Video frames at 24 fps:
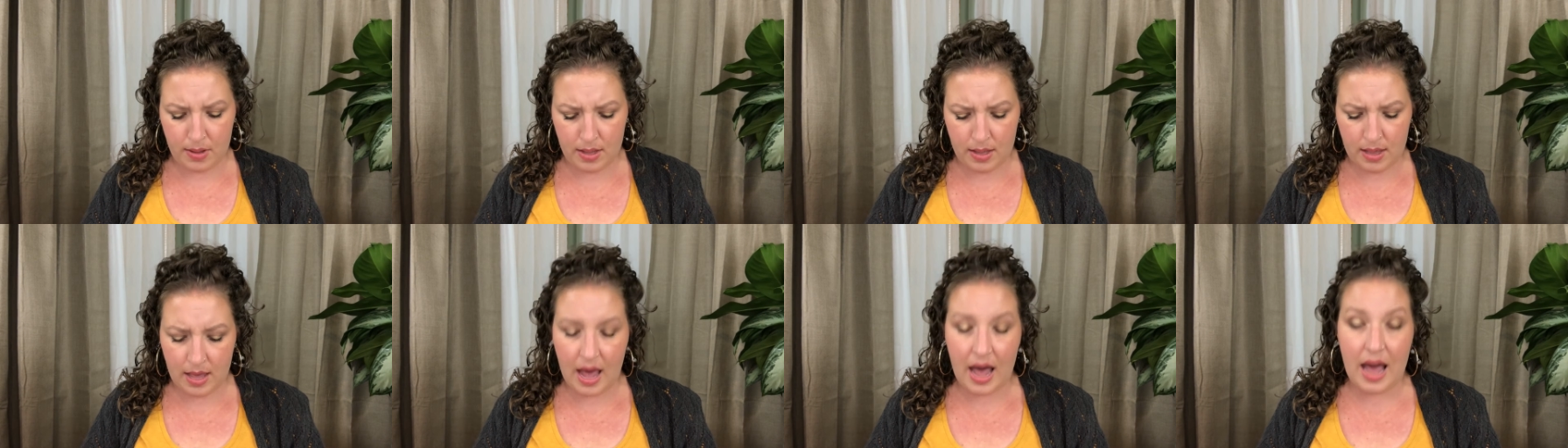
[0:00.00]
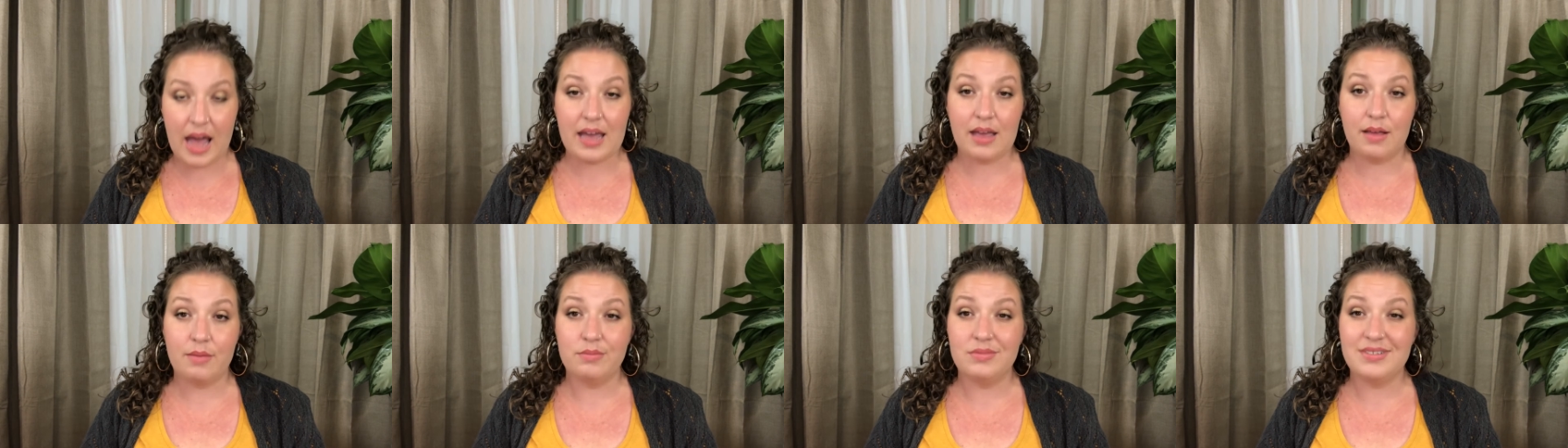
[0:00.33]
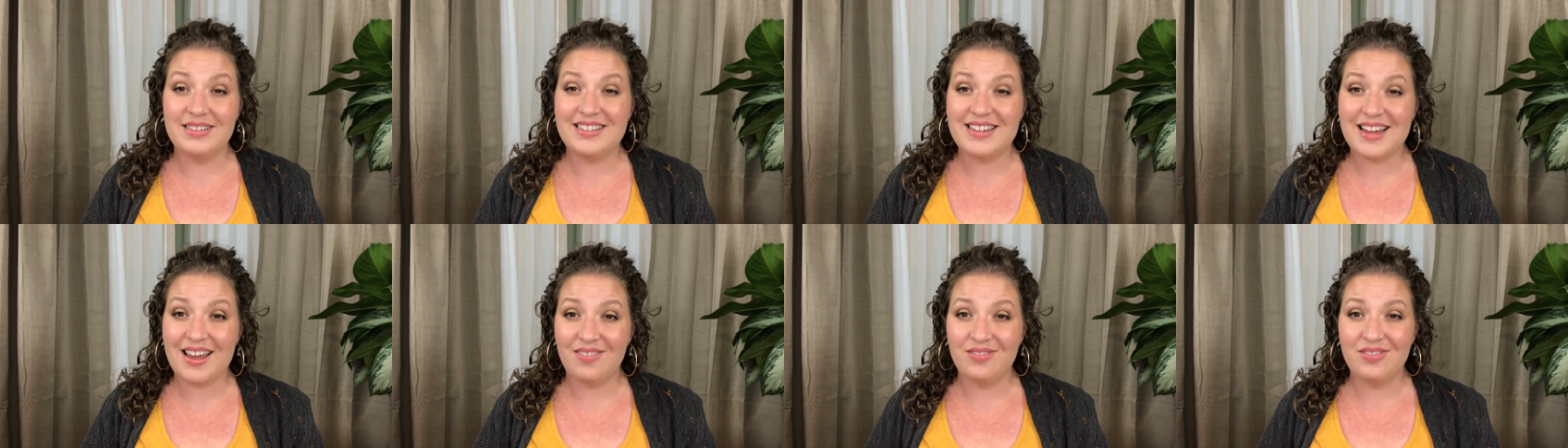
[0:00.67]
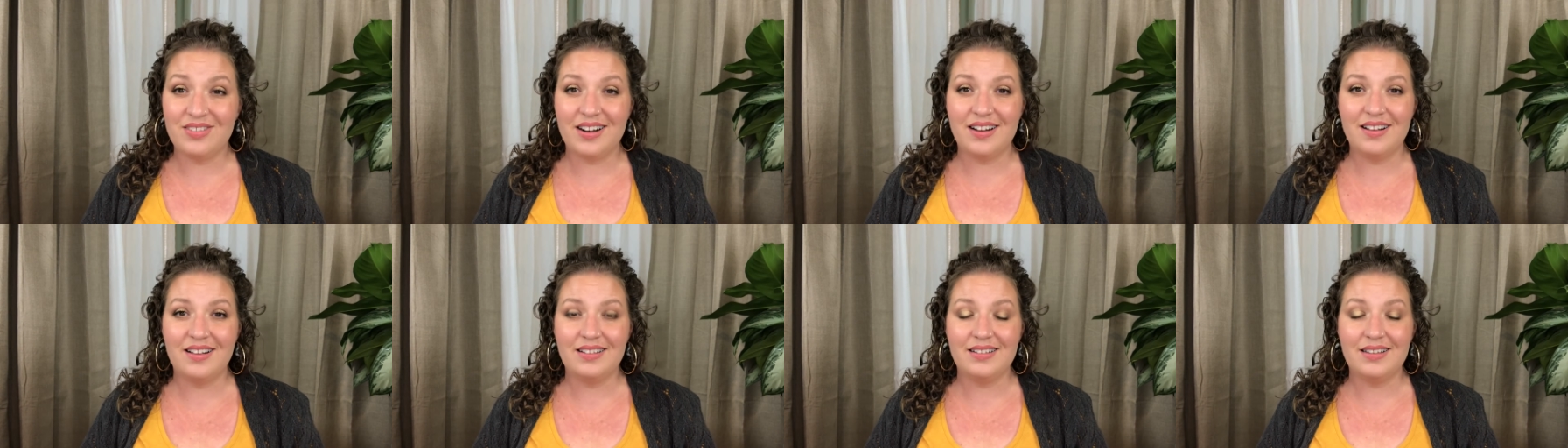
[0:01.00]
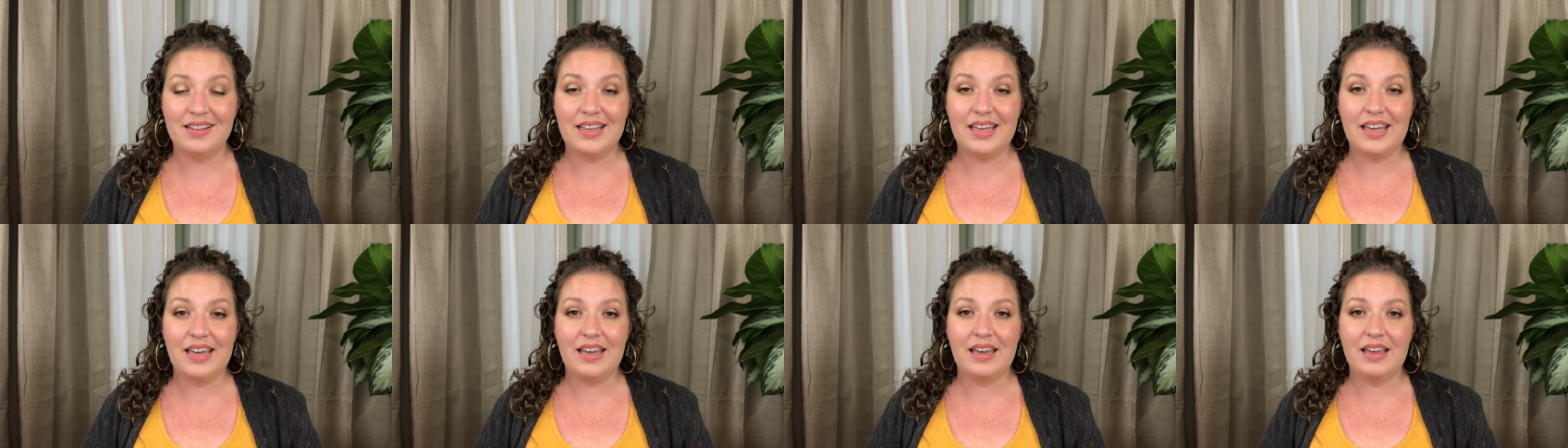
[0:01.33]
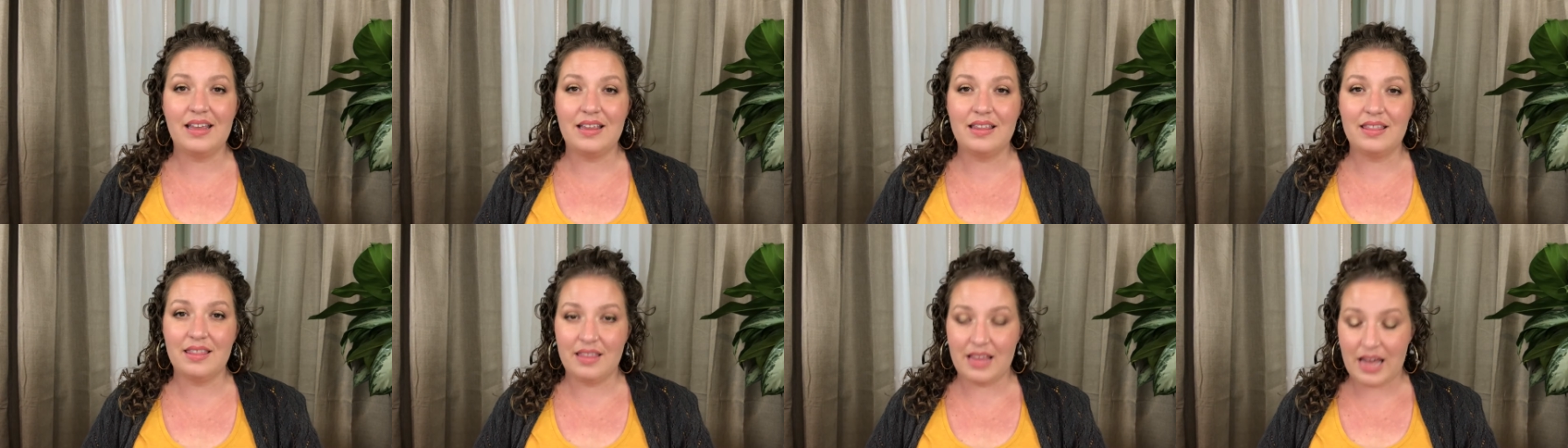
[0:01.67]
I am
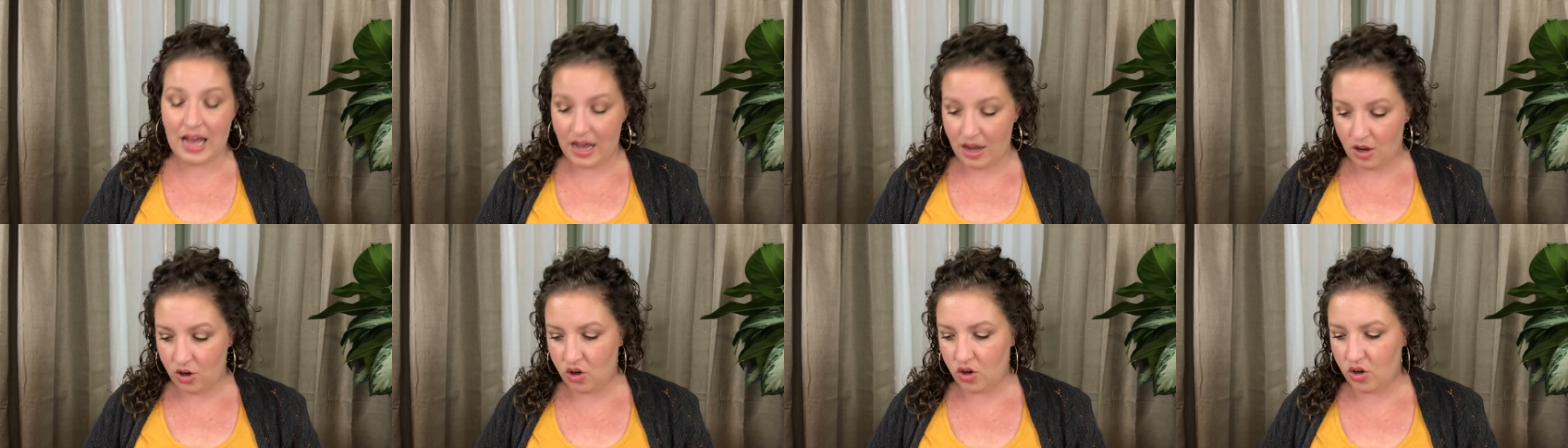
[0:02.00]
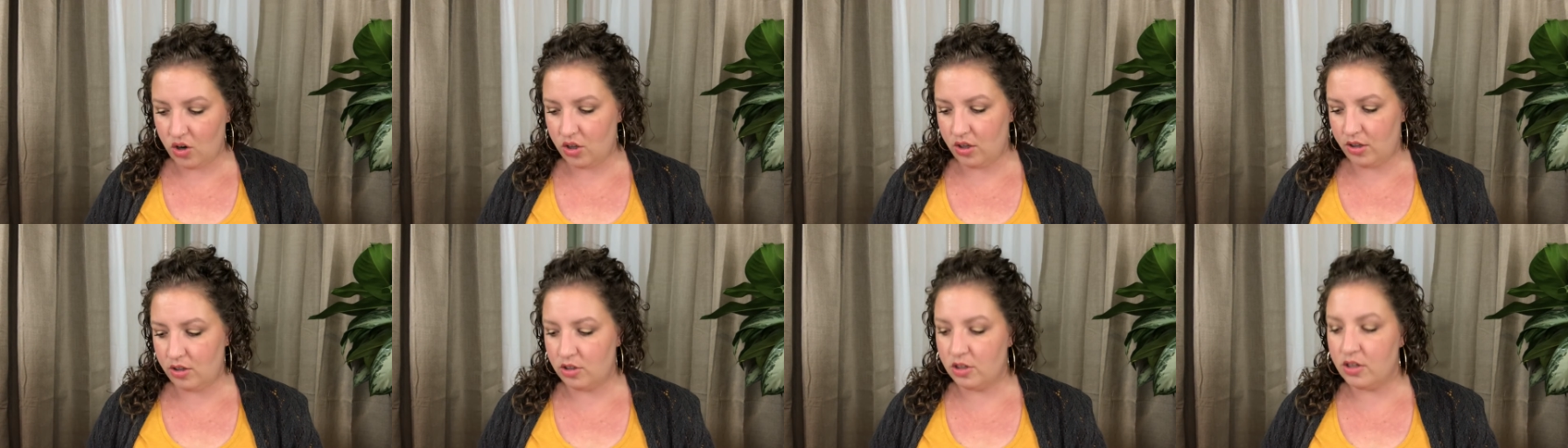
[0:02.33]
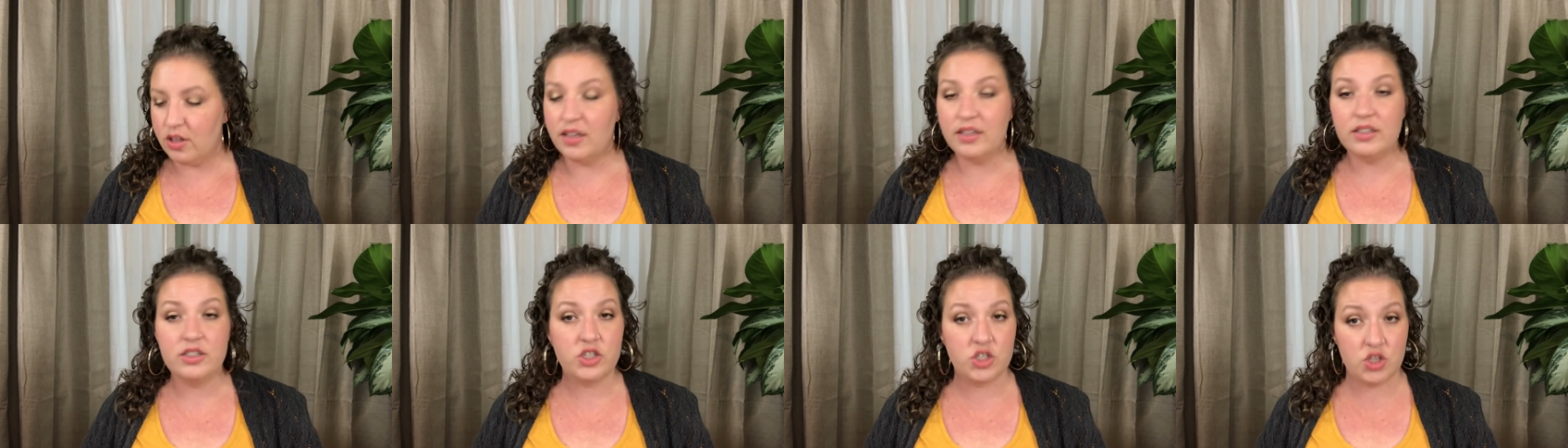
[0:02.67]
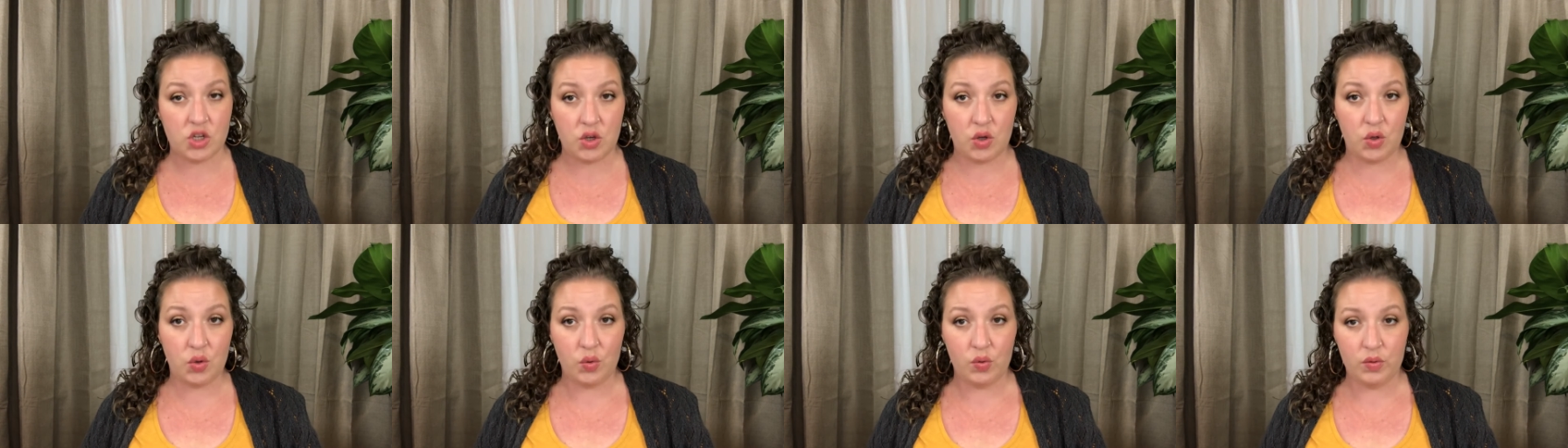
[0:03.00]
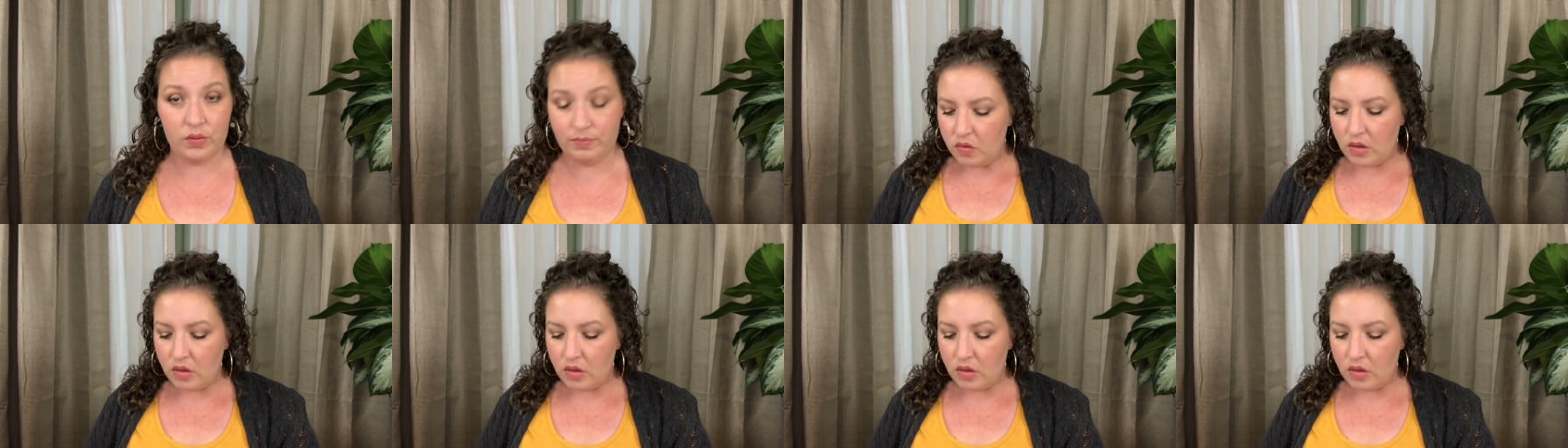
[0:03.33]
definitely that girl too.